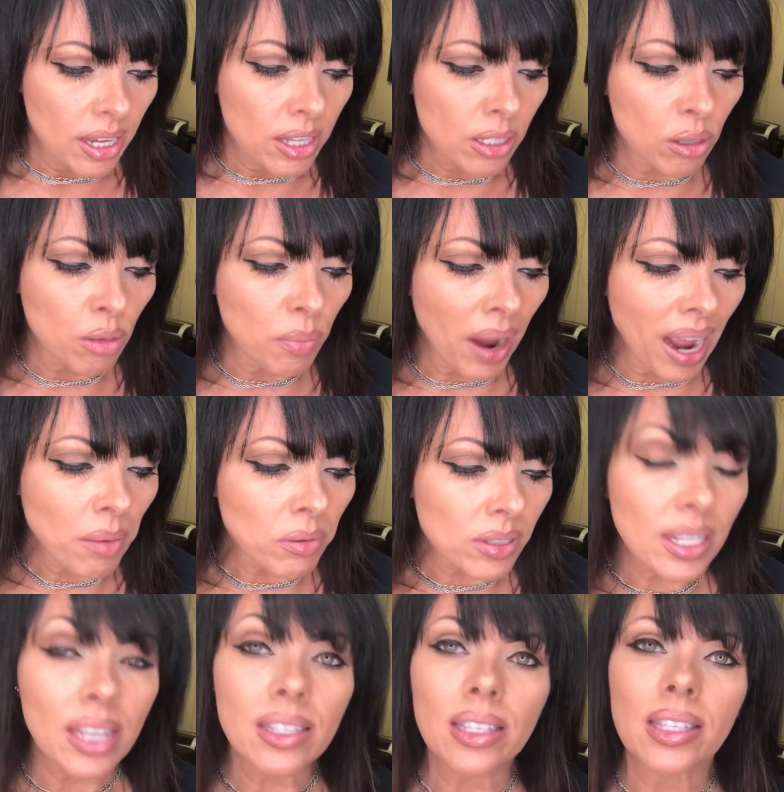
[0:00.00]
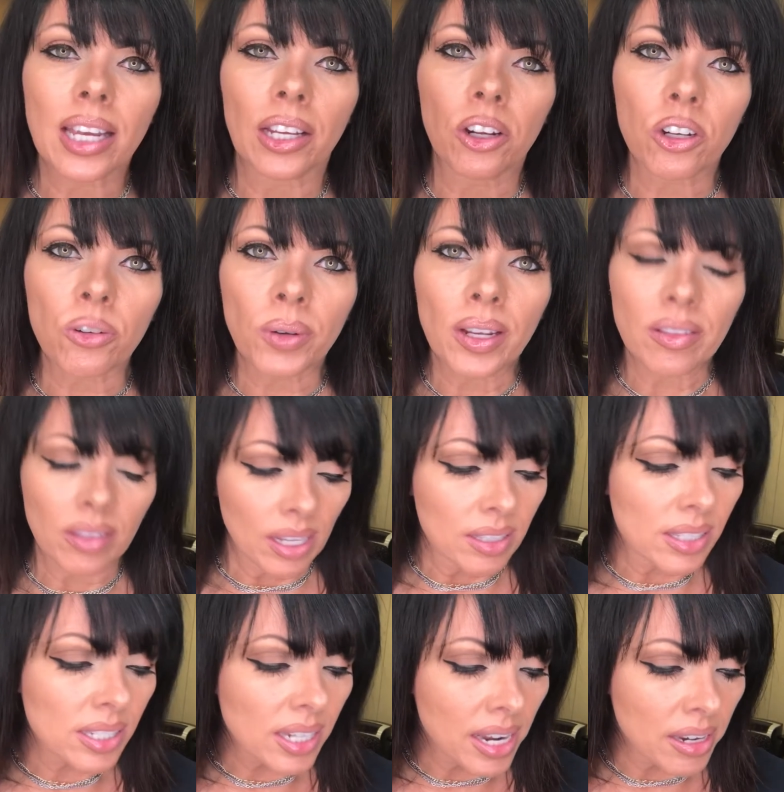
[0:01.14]
So the Bible says in 2
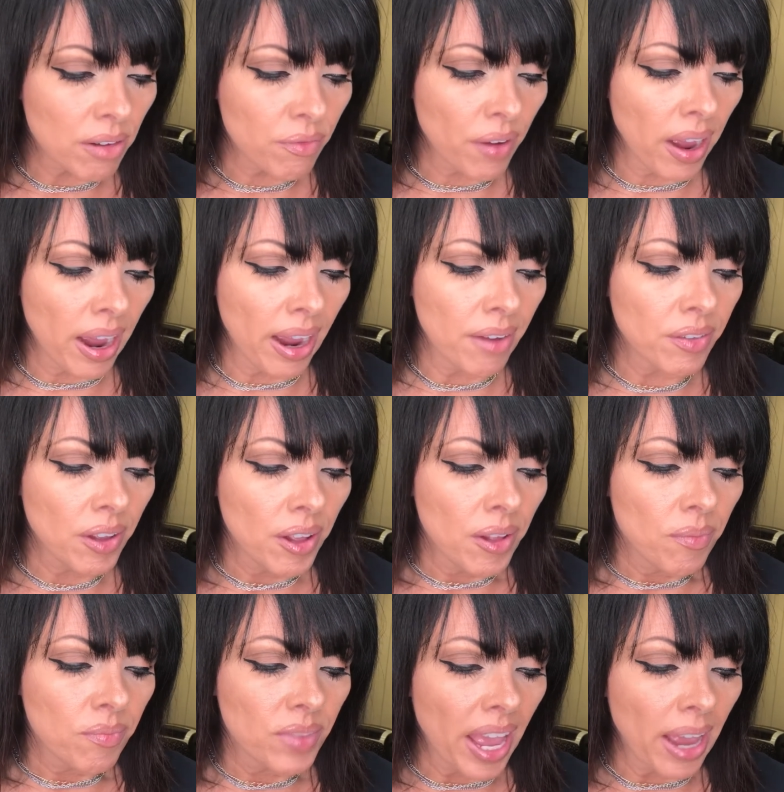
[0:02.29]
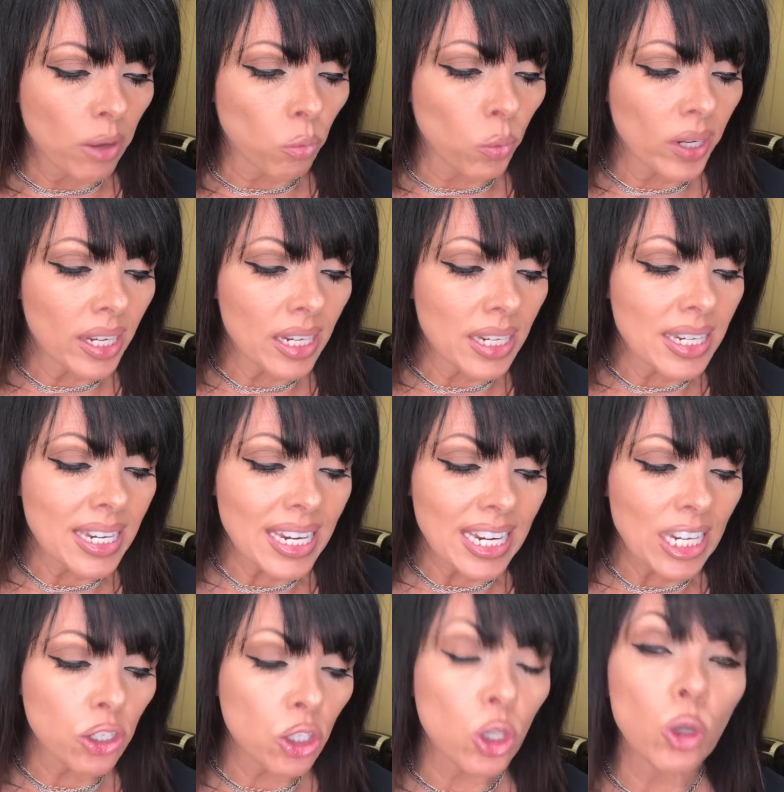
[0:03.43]
Corinthians 10:5 that we
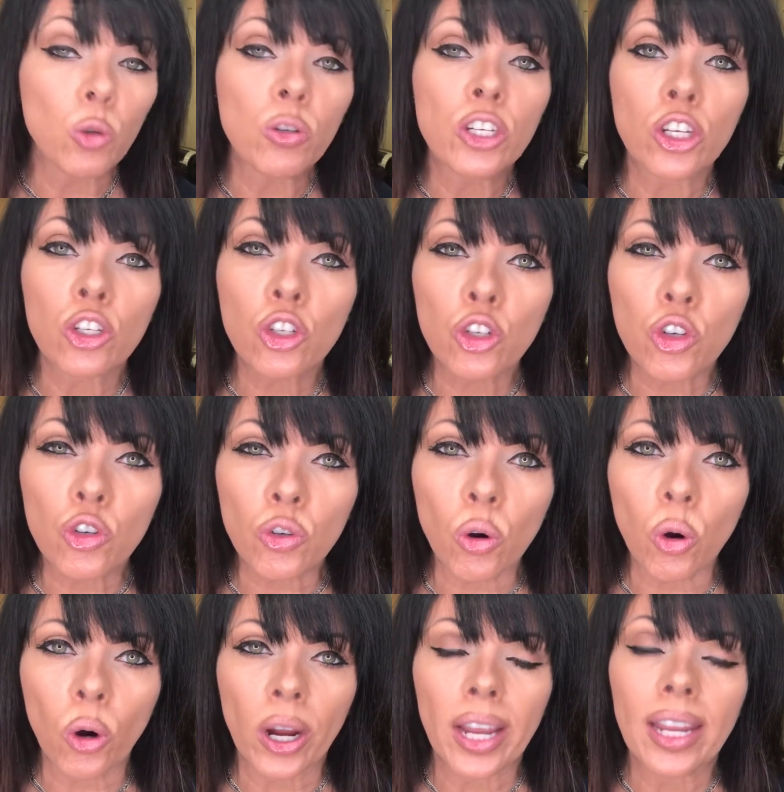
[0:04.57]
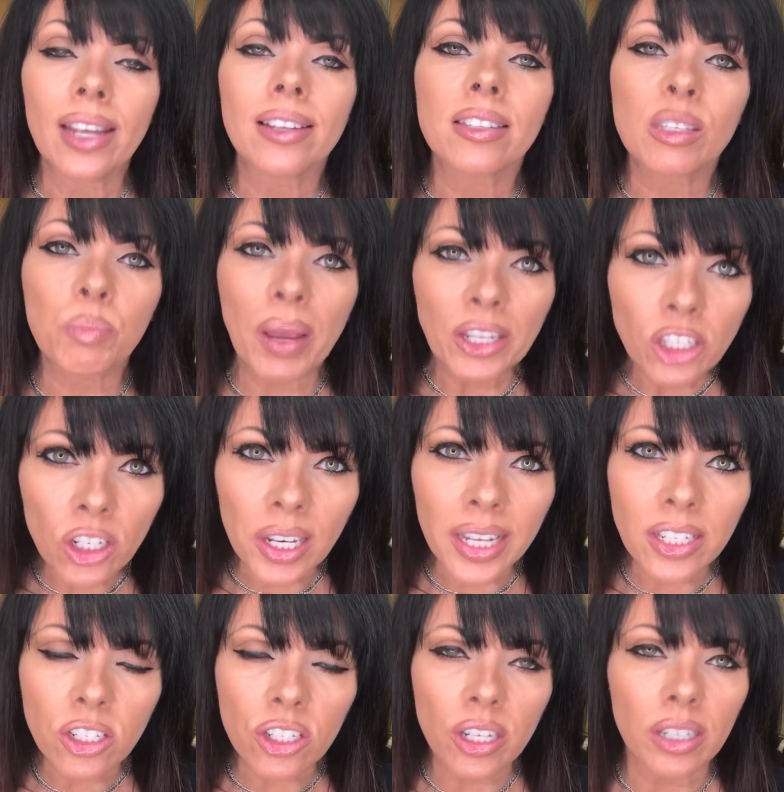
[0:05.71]
need to destroy
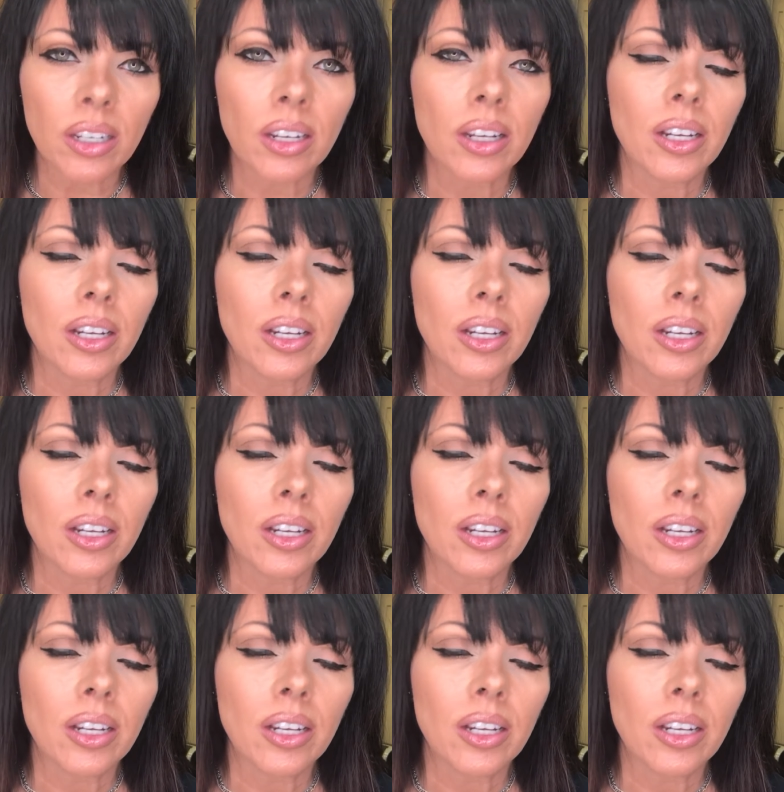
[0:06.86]
speculation.